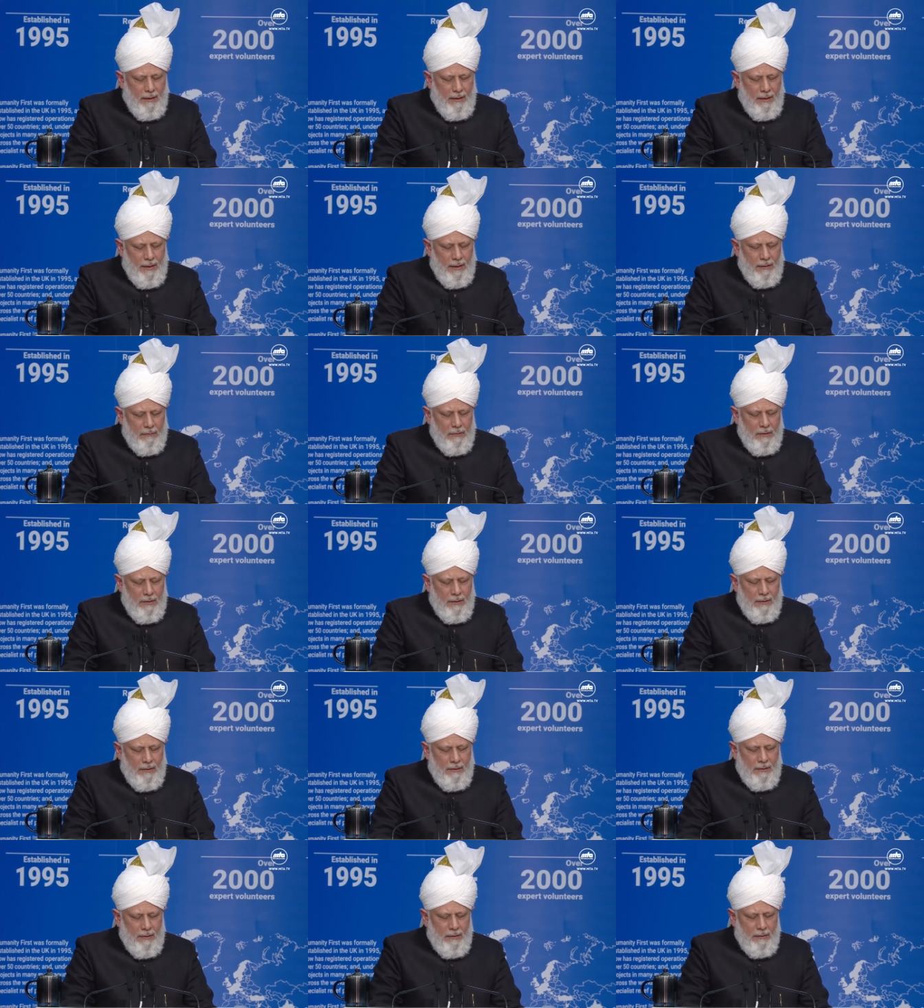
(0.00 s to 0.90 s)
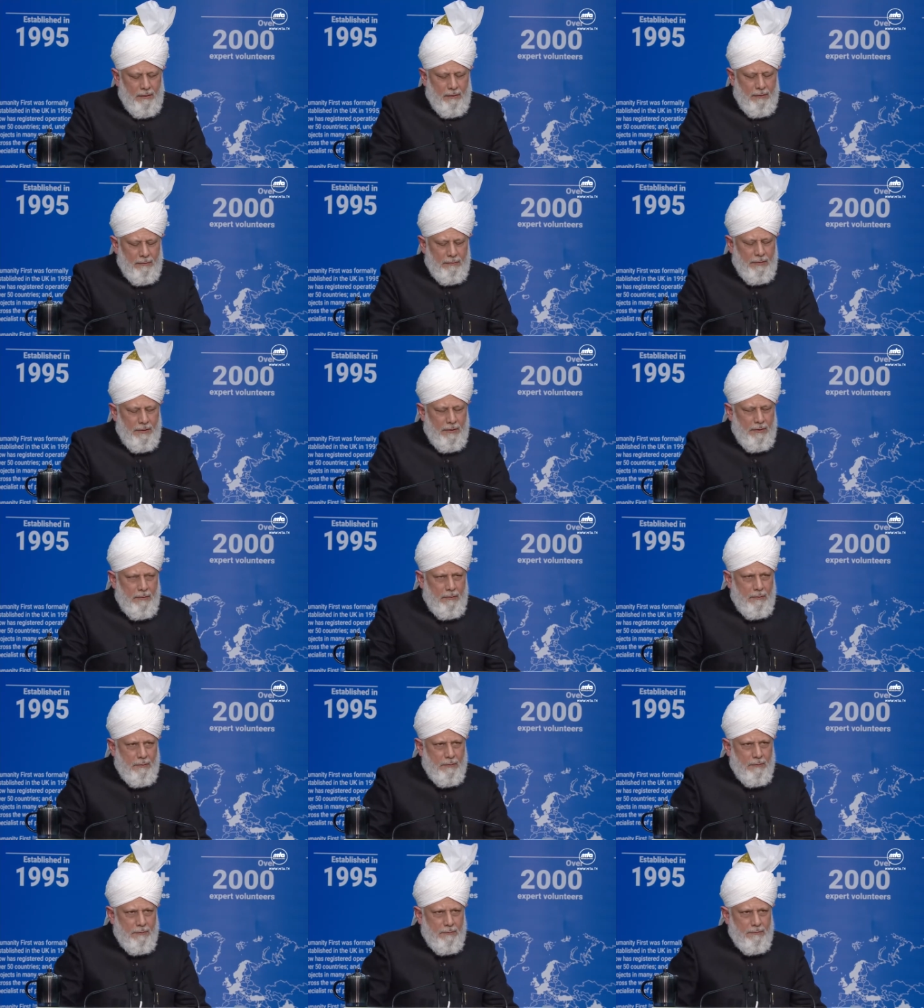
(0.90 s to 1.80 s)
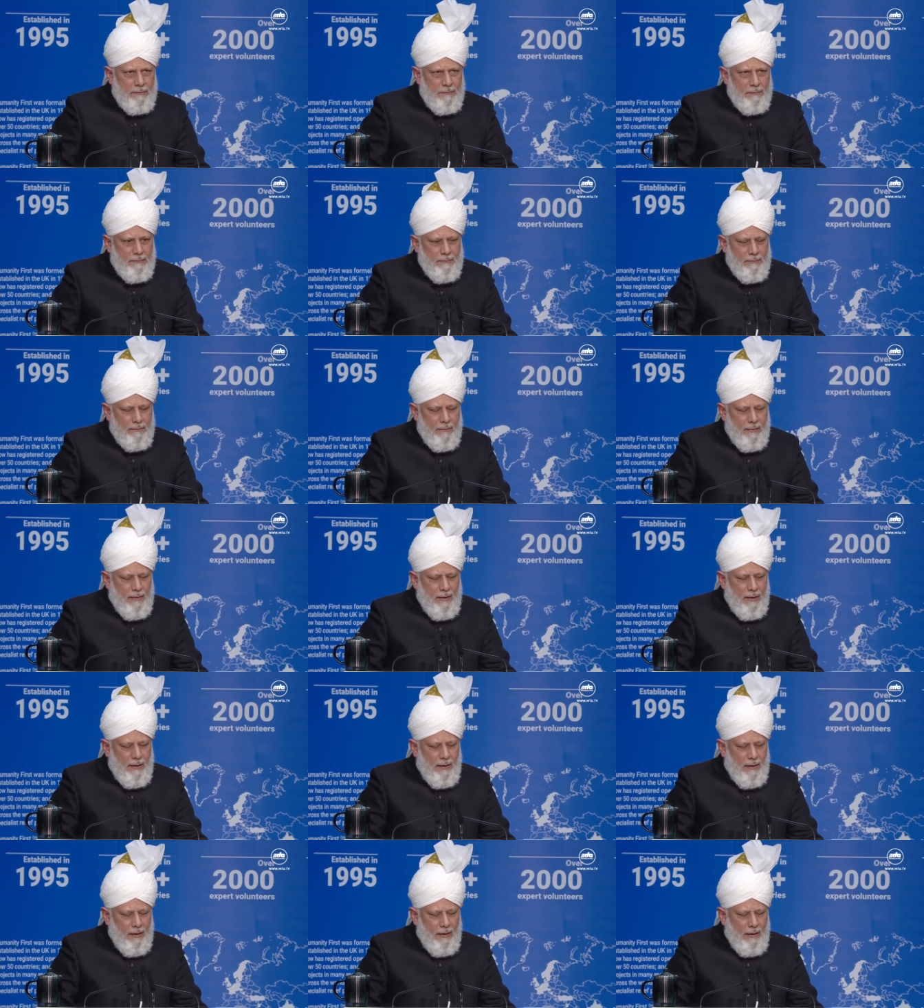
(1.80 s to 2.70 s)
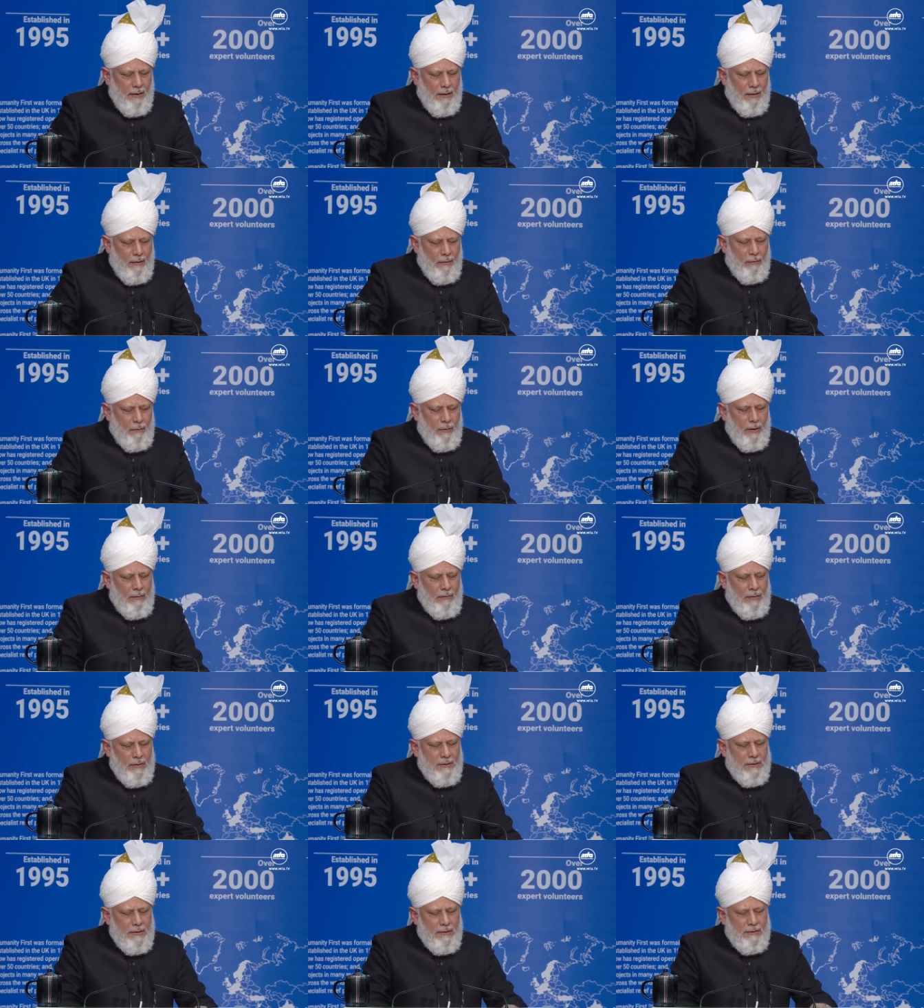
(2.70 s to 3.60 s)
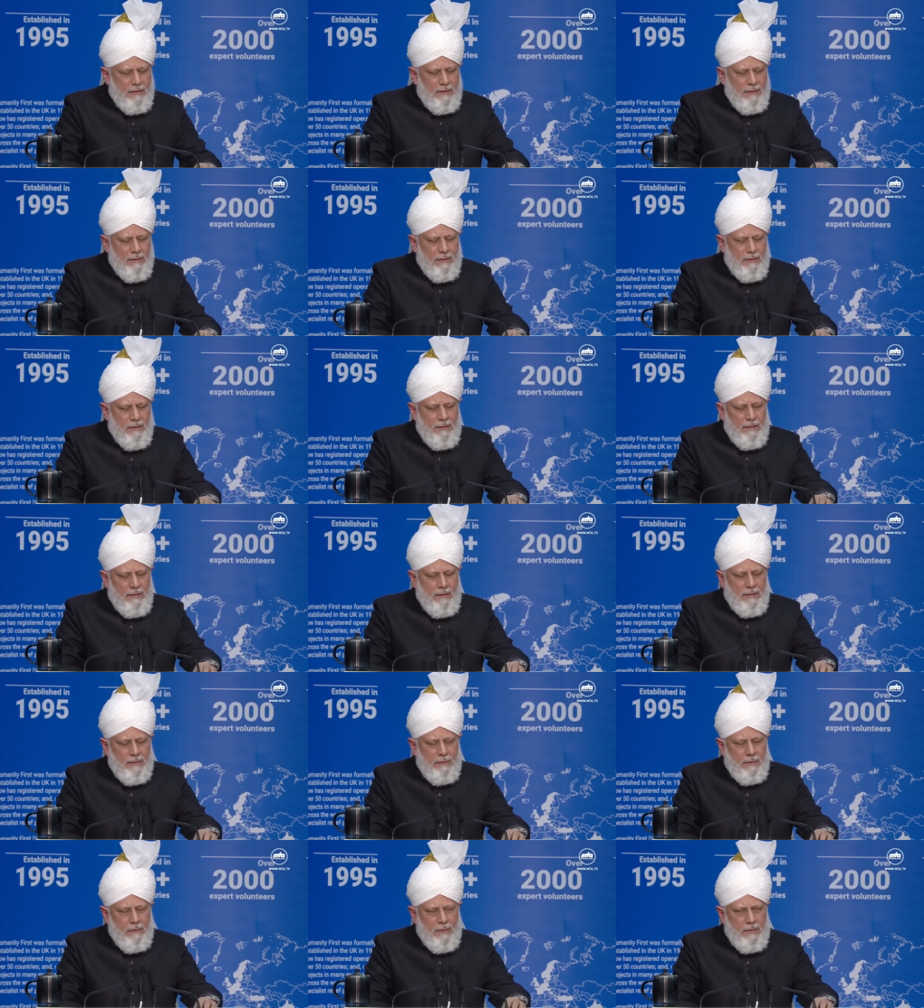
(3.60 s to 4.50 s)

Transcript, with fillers: and we did not feed you? When was it that you